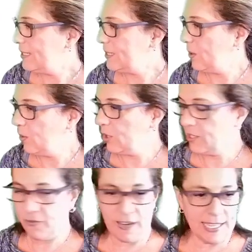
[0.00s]
So we're going
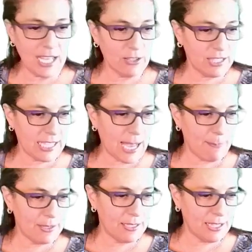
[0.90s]
to find out the
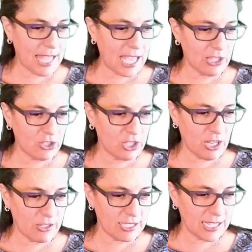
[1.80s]
capital H.
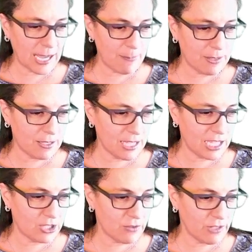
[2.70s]
There's the capital
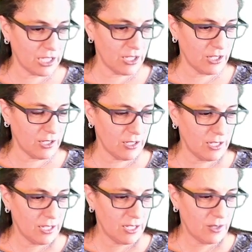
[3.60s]
H over here,
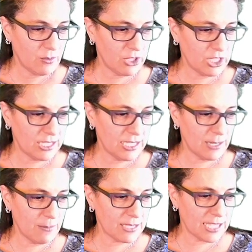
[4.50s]
which is the
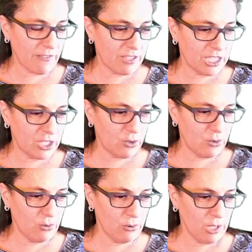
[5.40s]
number
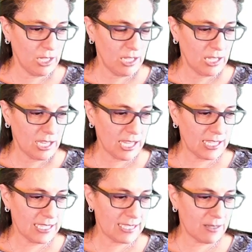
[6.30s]
72, and
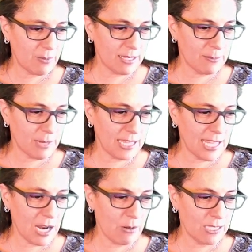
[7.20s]
it's
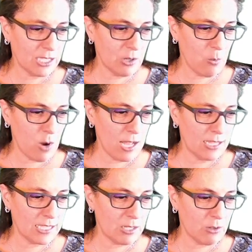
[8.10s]
binary
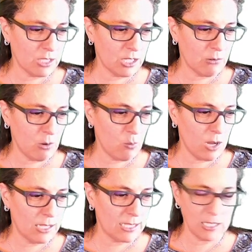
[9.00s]

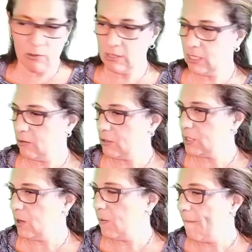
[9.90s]
0100
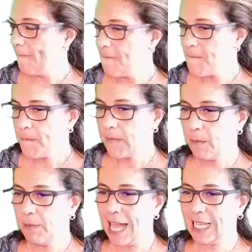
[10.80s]
So the
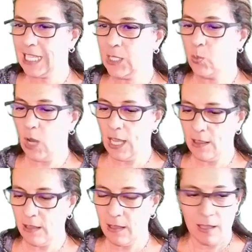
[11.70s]
black is
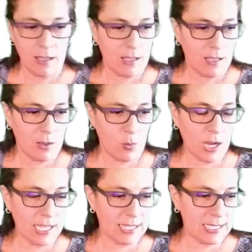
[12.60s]
1, the
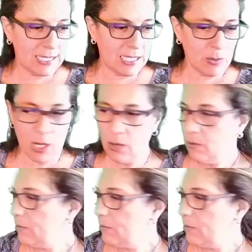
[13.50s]
white is 0.